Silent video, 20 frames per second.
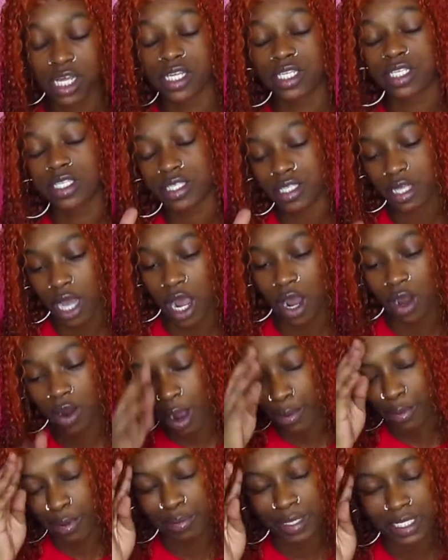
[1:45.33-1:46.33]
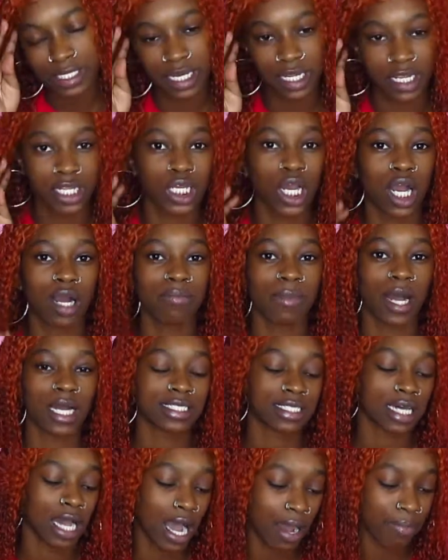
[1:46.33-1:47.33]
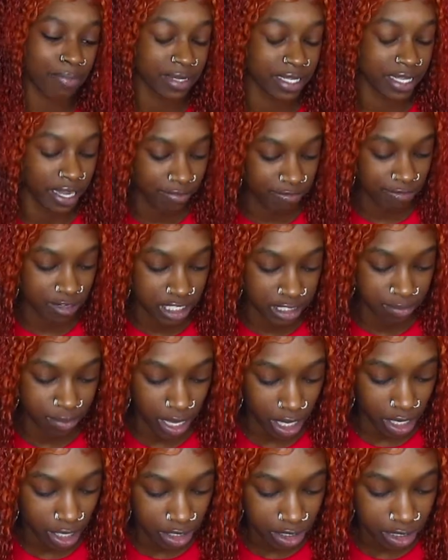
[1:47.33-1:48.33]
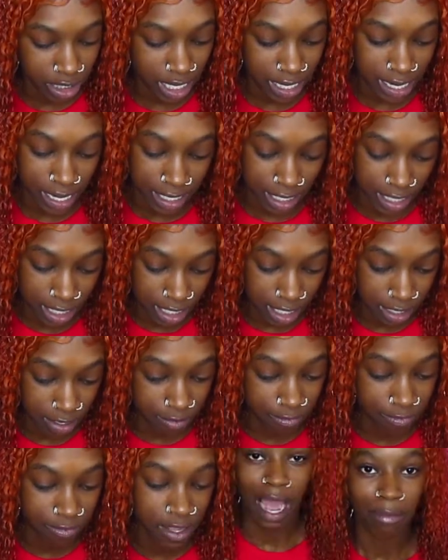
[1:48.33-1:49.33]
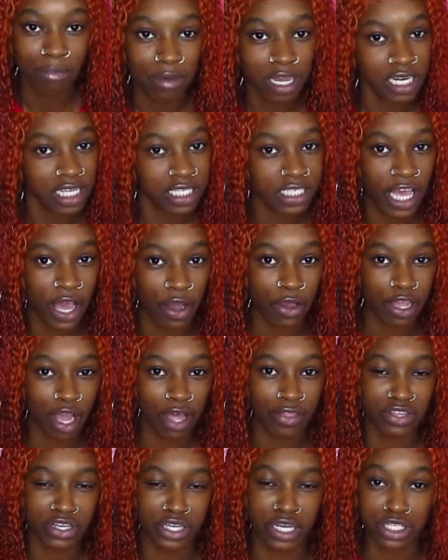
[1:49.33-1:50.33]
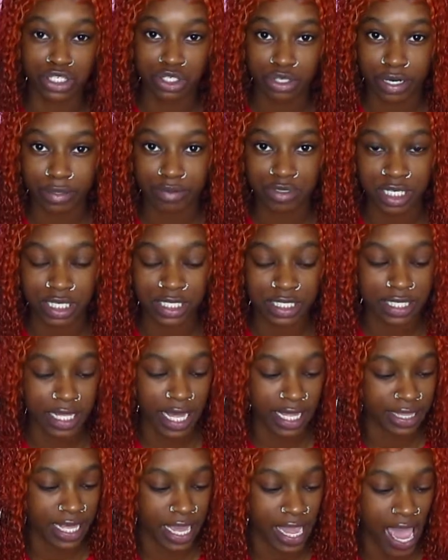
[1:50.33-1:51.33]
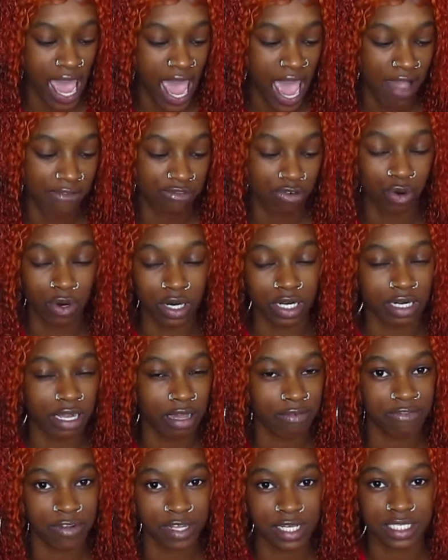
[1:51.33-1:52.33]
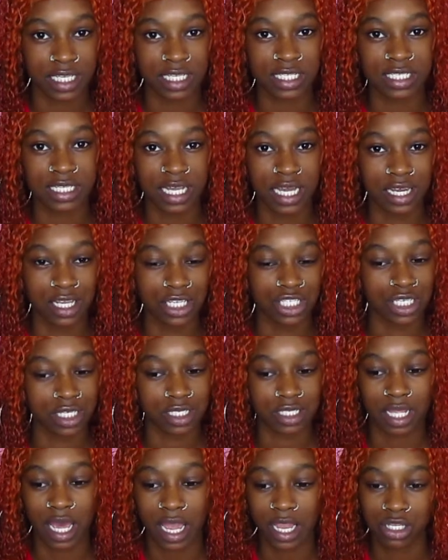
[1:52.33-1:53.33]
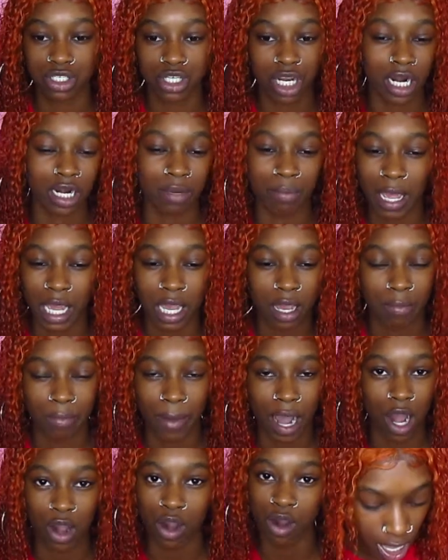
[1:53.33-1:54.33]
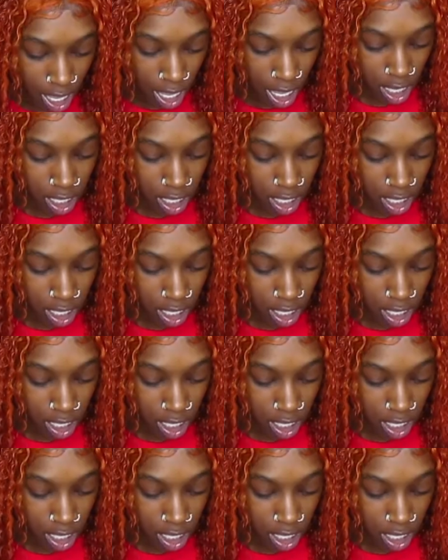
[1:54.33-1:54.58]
So, I'm going to be telling y'all my top Netflix bangers that I love. I'm going to tell y'all the descriptions that they have on Netflix instead of just like trying to make up my own.